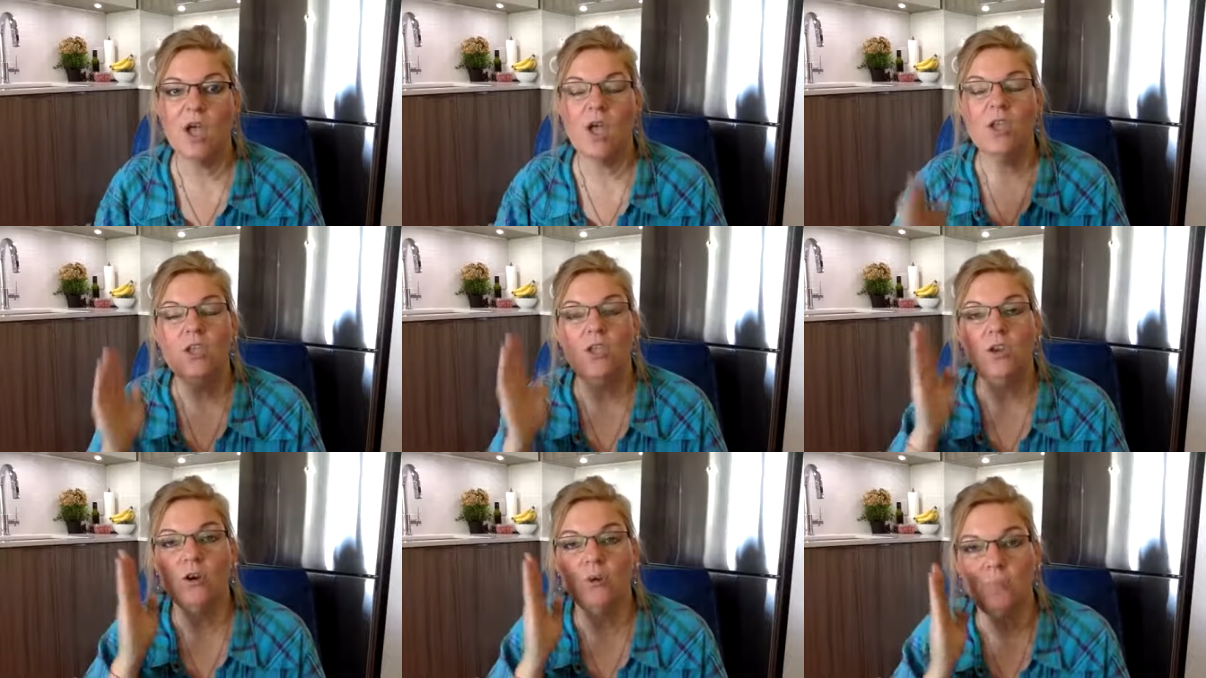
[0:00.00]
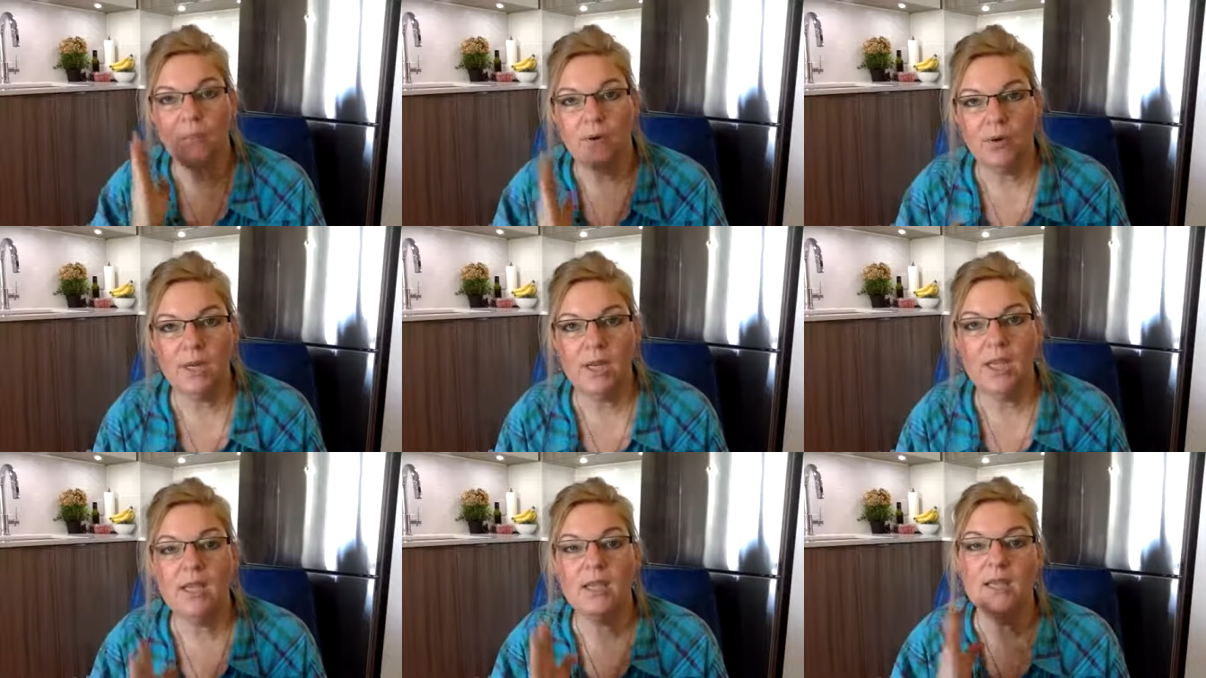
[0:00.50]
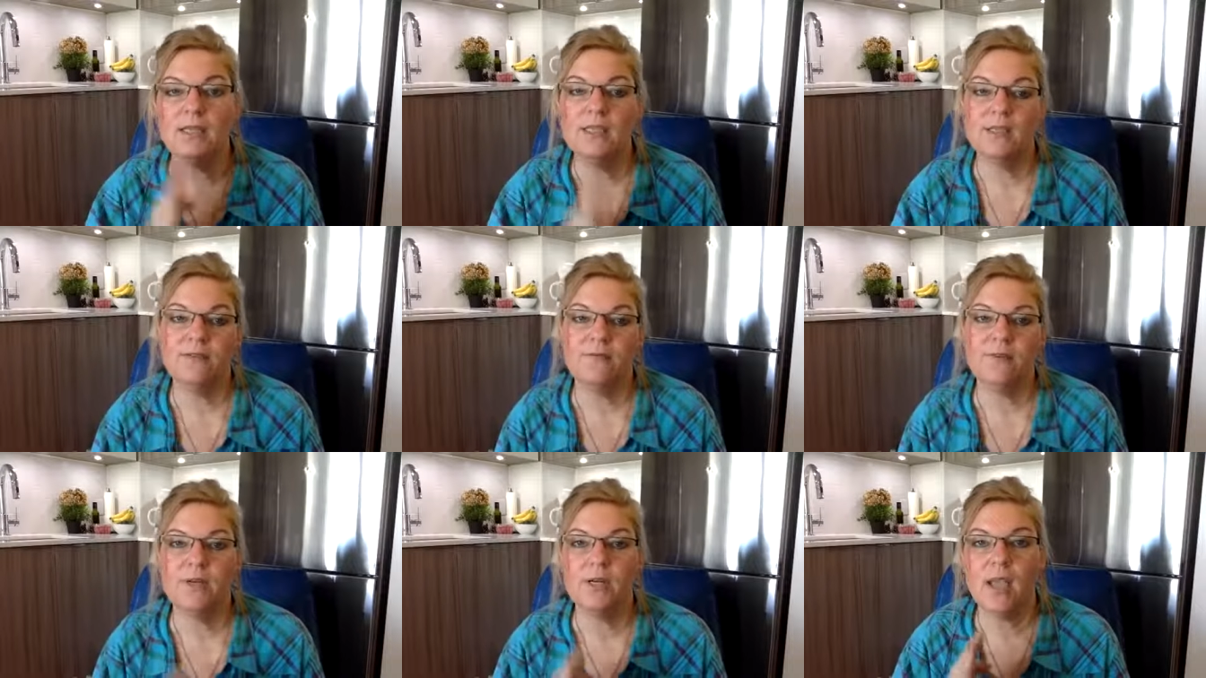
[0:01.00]
you're putting a
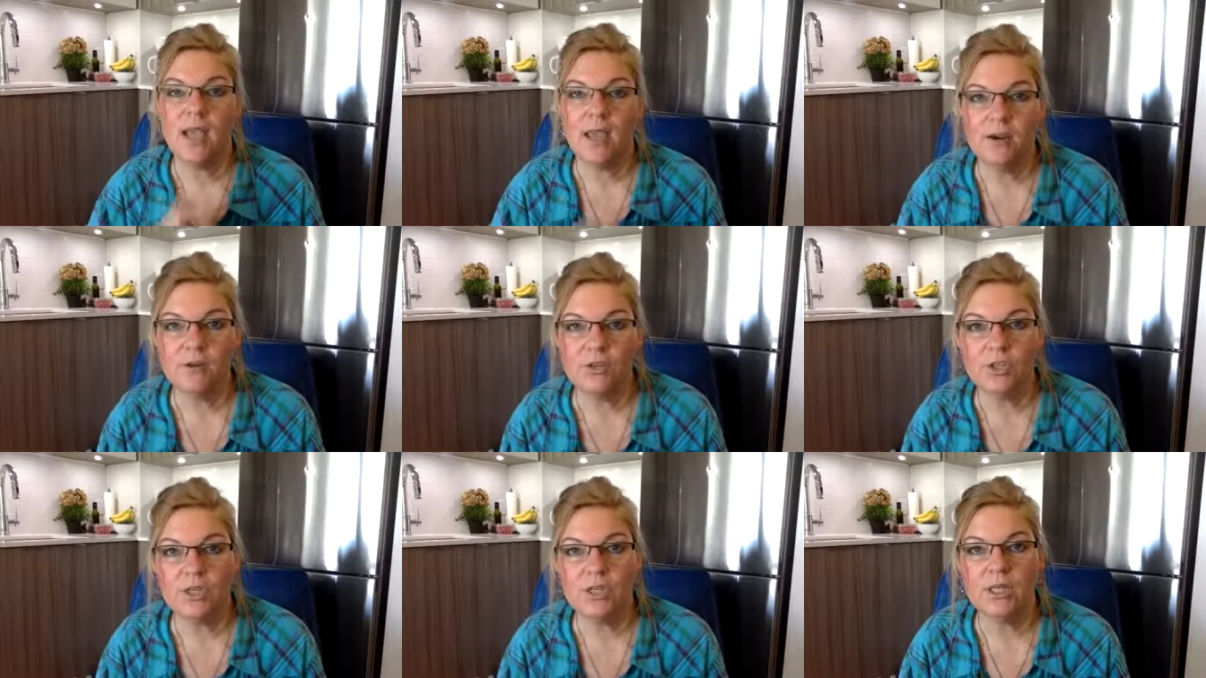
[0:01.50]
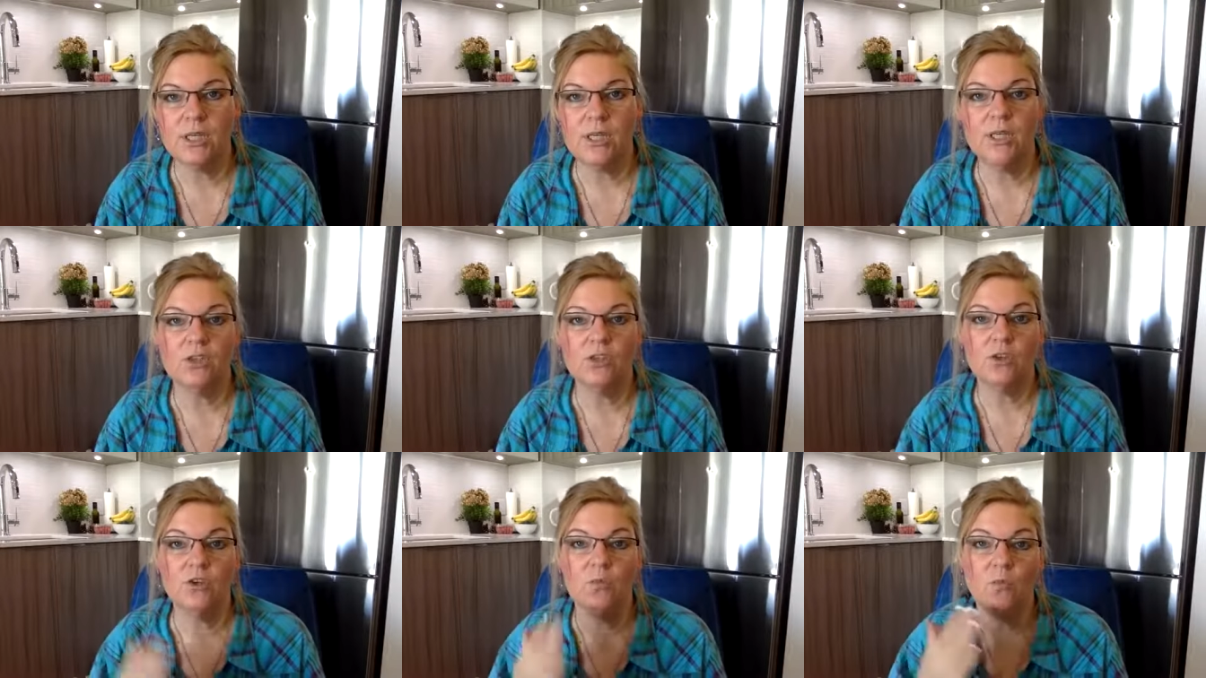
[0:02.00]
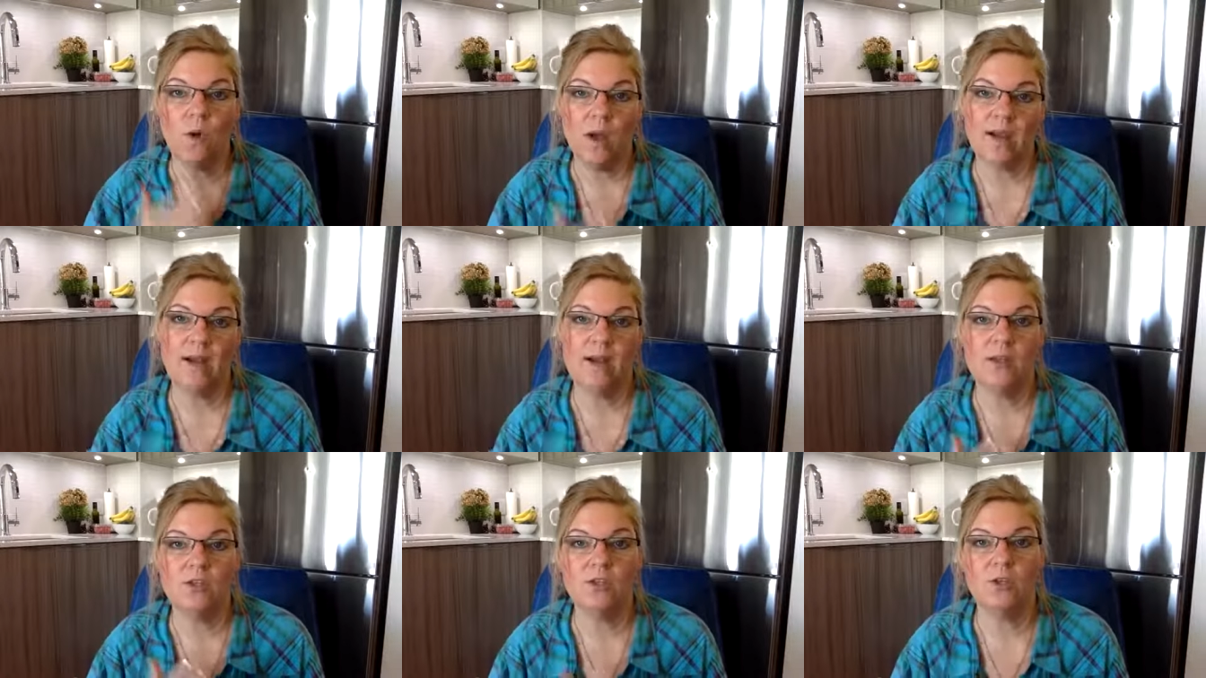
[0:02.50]
different energy into what
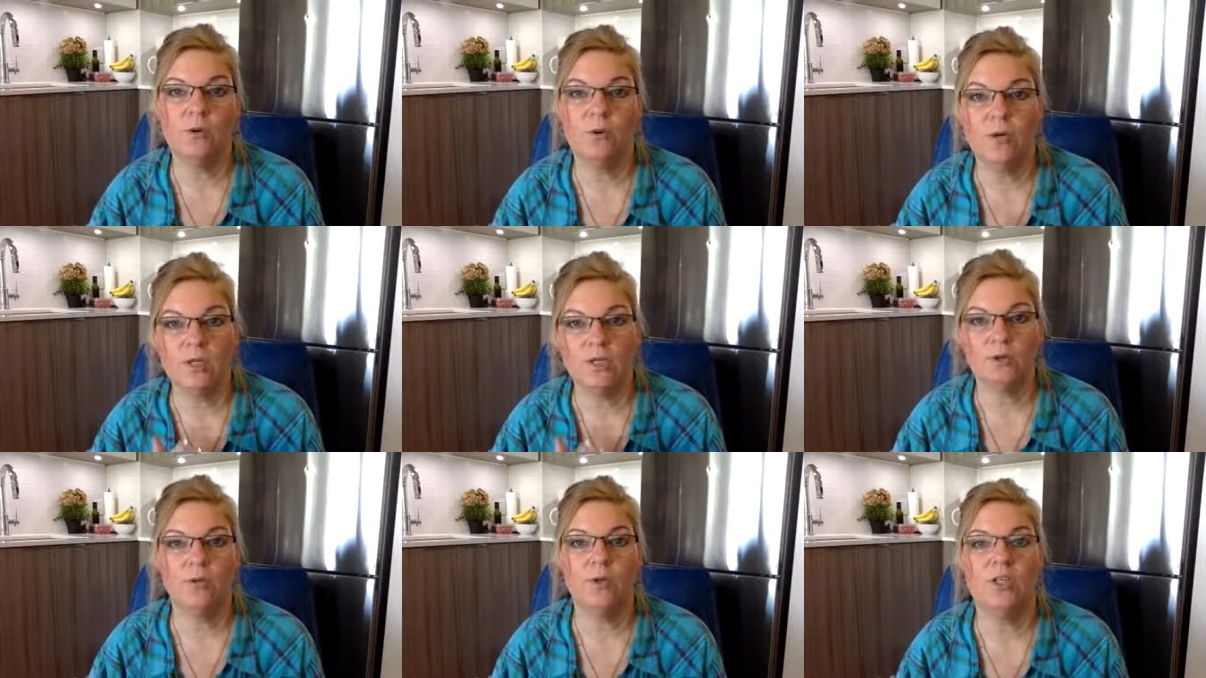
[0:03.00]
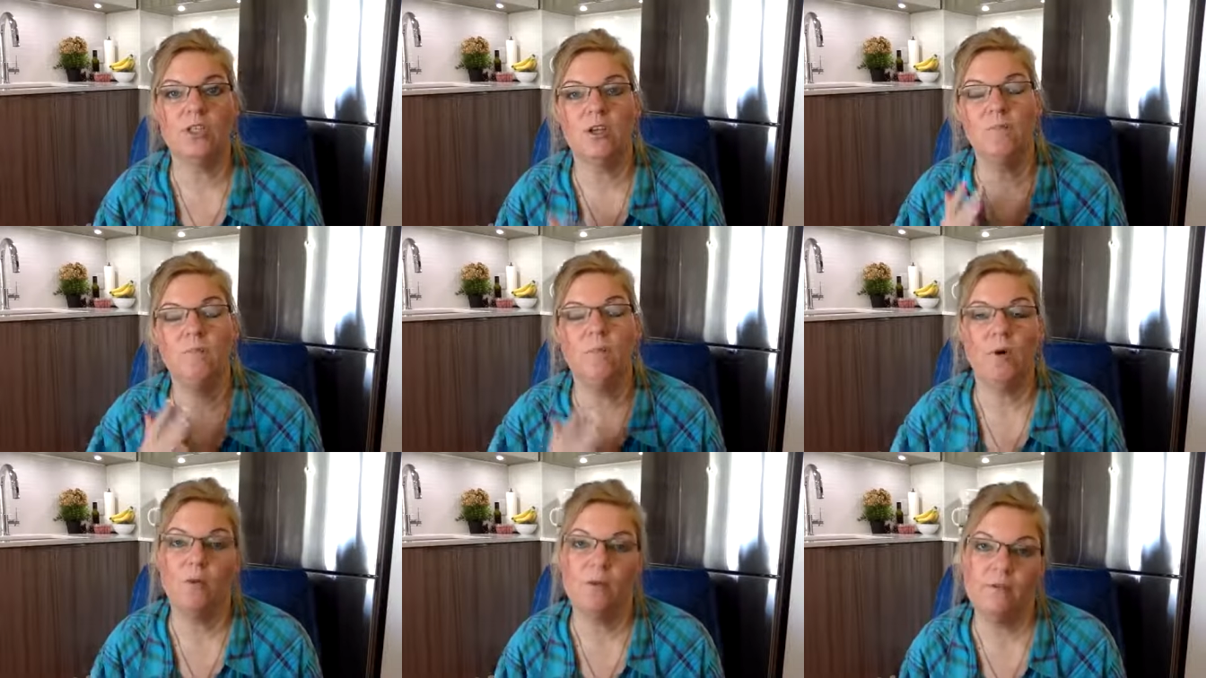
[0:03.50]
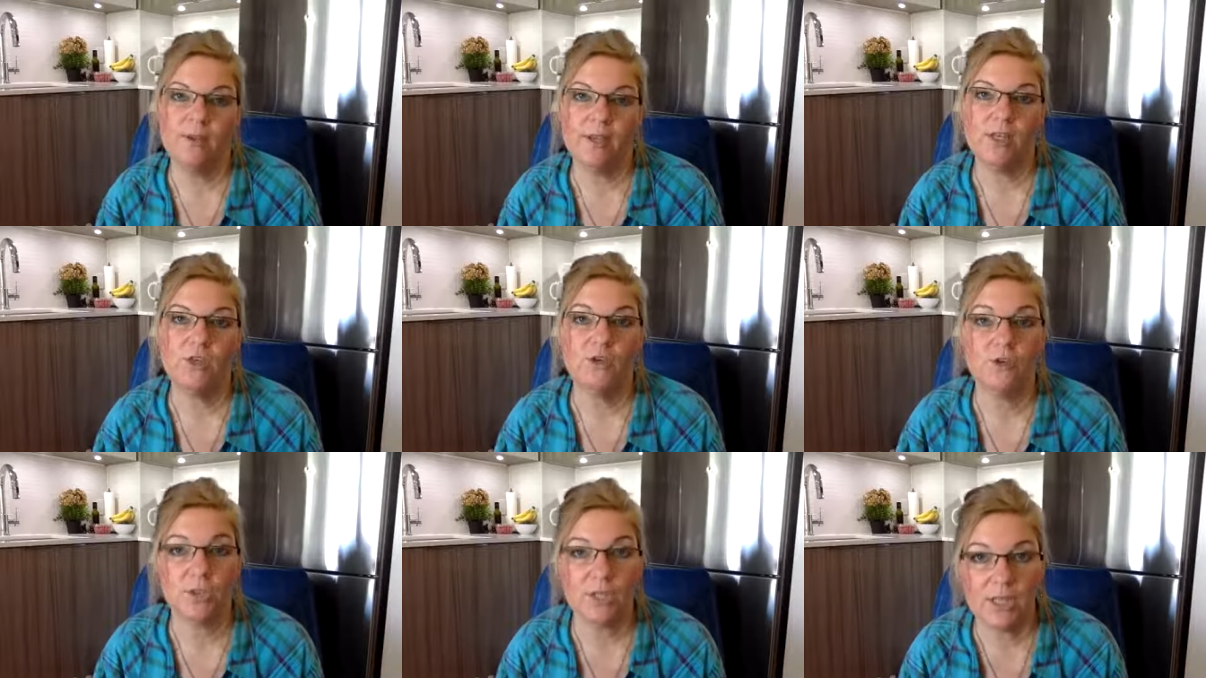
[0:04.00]
it is you are doing to motivate
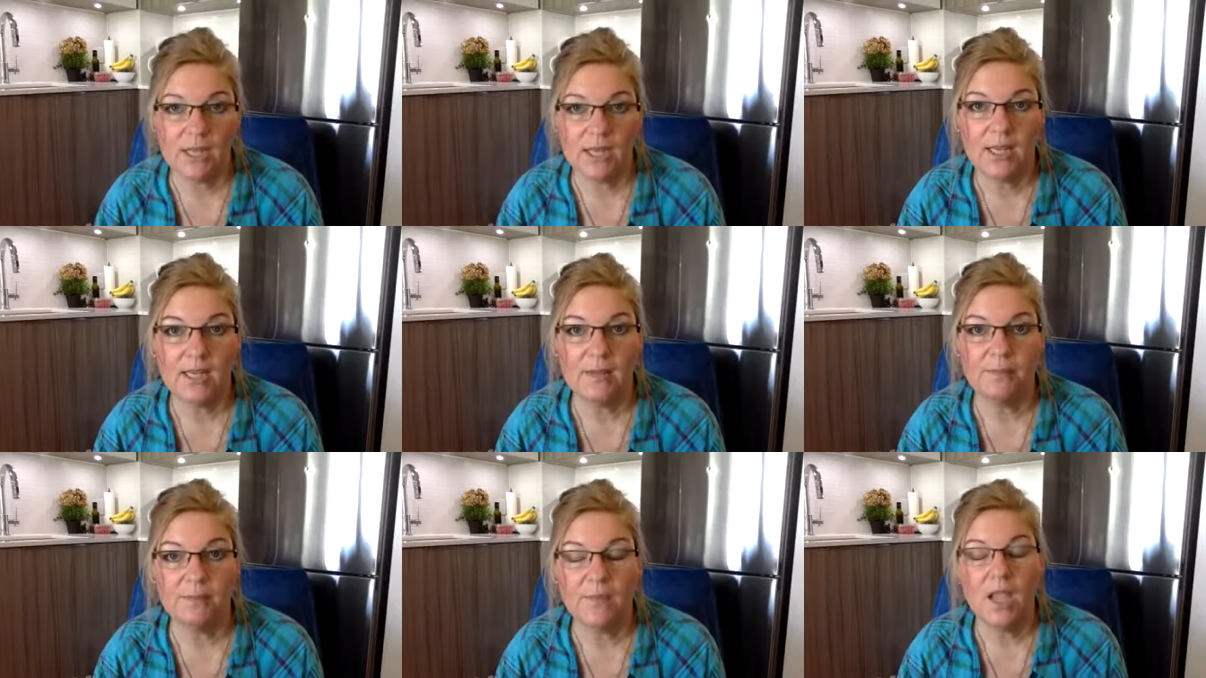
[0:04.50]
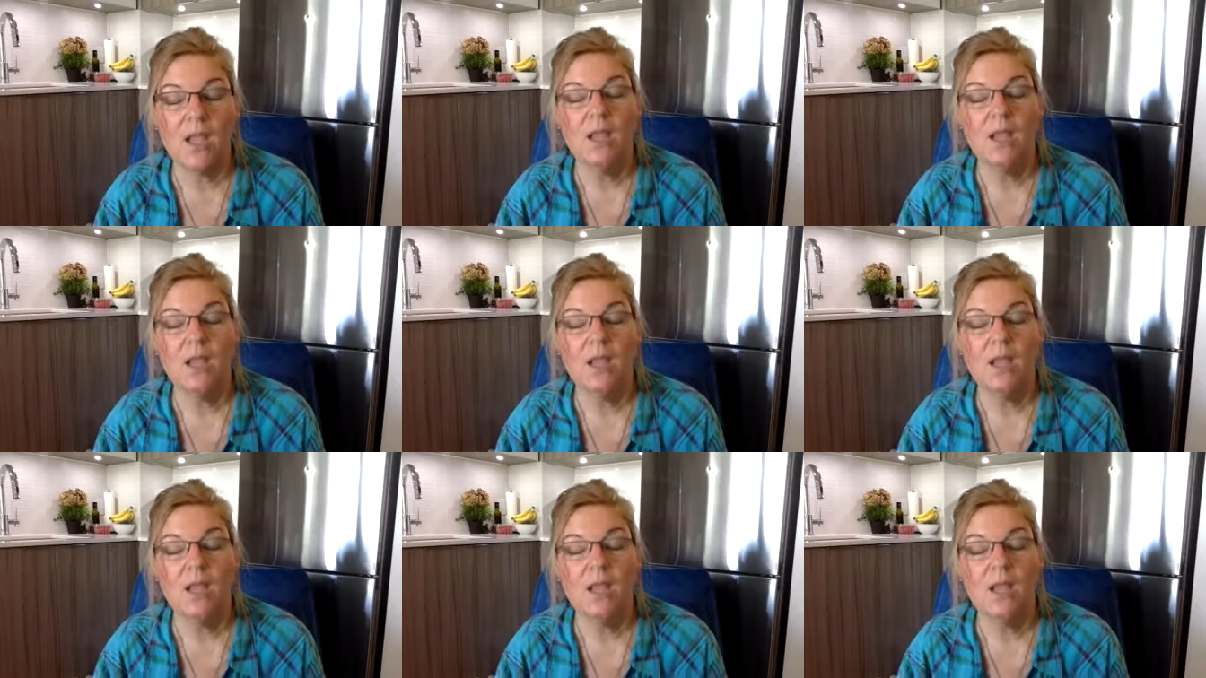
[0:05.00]
your team.